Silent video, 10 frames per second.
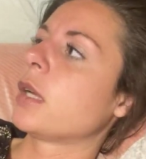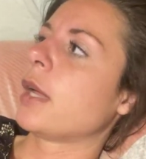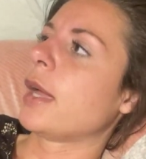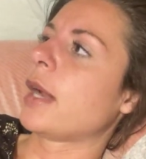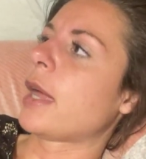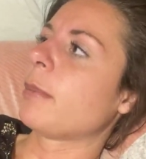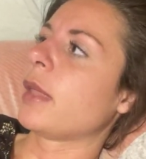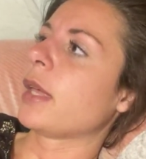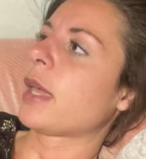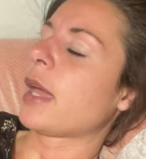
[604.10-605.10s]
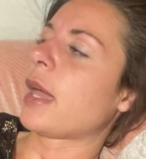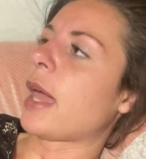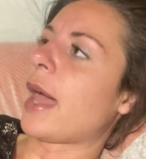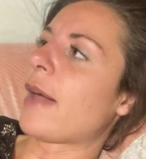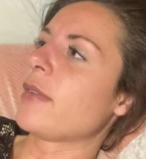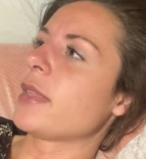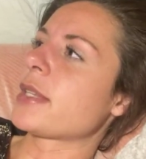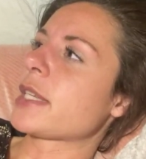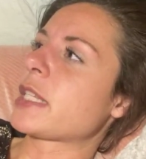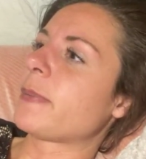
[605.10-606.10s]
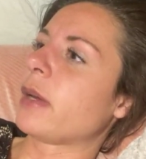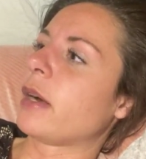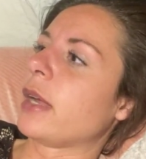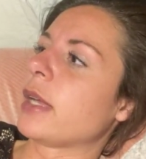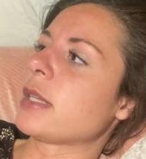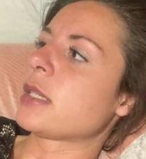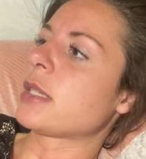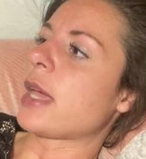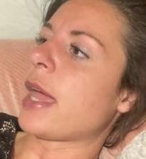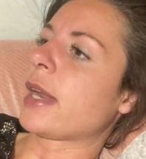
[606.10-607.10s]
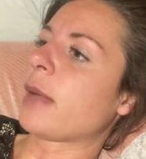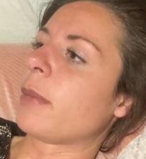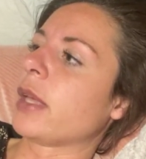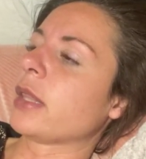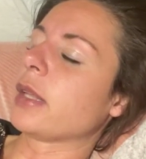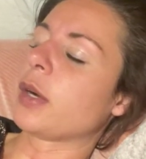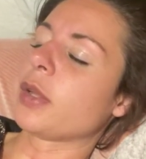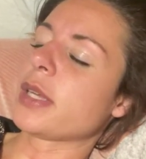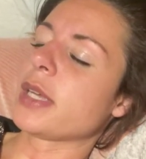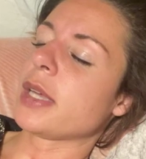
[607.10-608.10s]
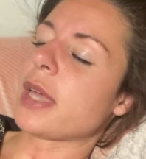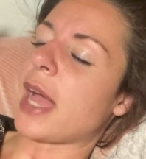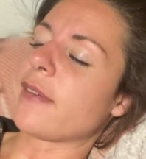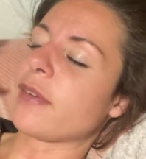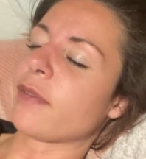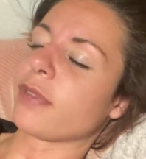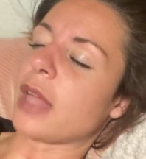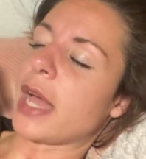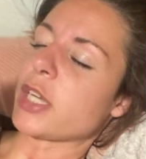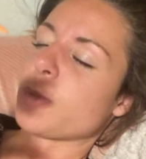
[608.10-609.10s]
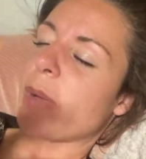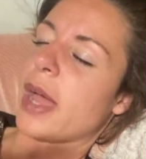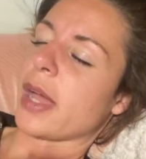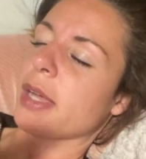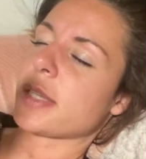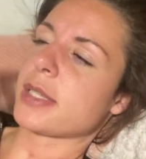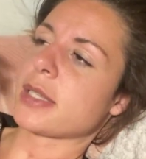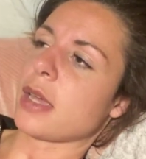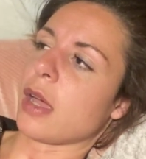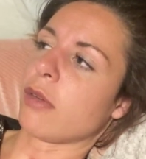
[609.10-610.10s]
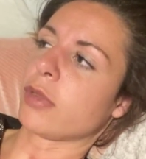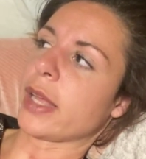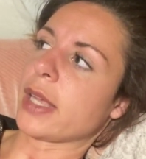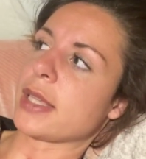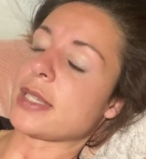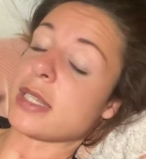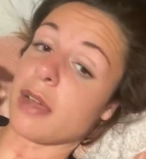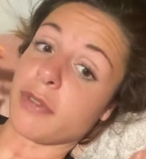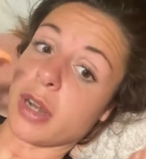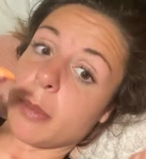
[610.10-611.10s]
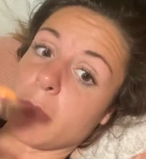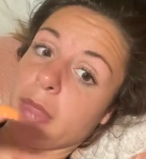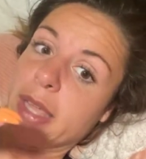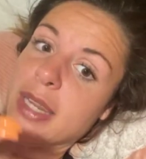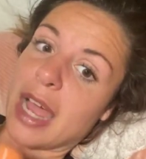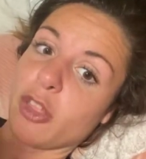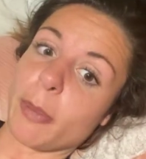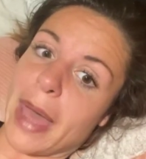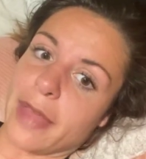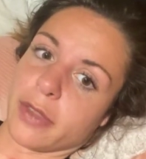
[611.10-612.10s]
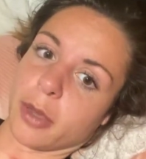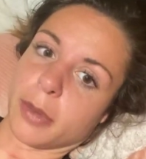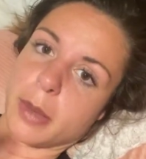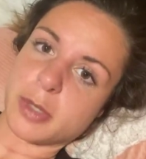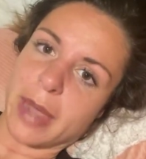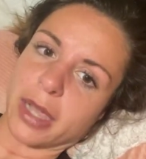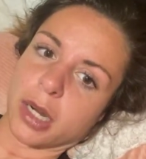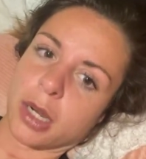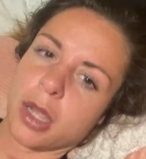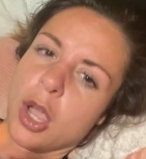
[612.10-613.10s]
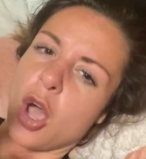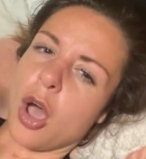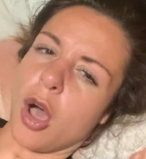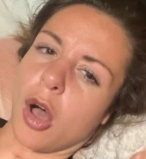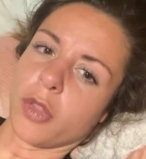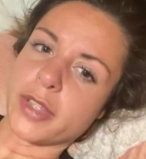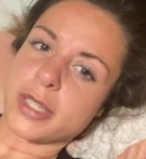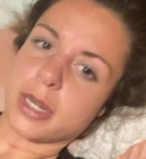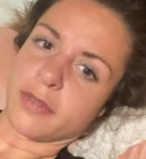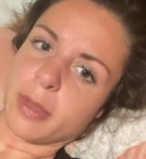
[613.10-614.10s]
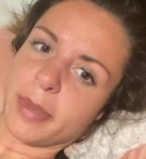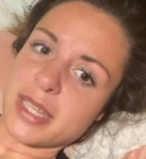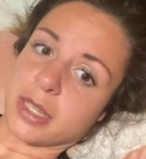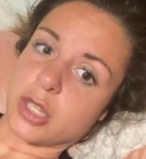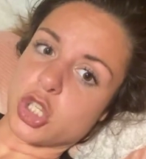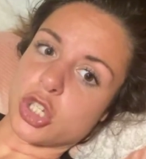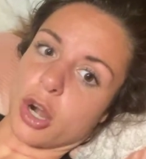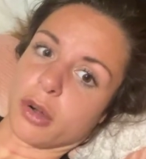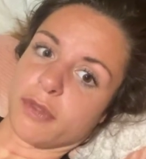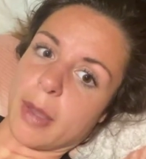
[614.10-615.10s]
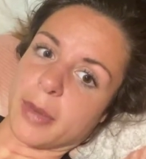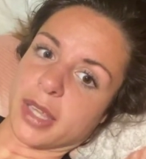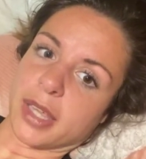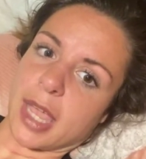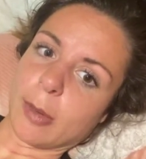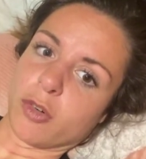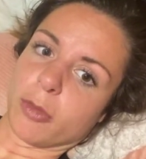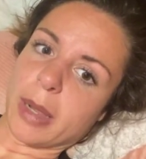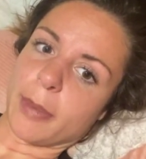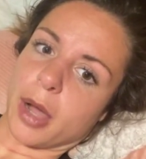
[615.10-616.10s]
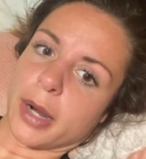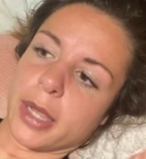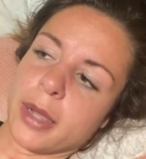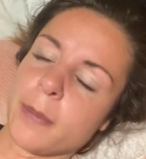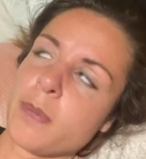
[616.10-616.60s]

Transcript: And I'm like having this experience, and I'm like literally having flashbacks of like stuff that I'm like, now the bathtub comes back and all this stuff that basically is dark feminine came over my body.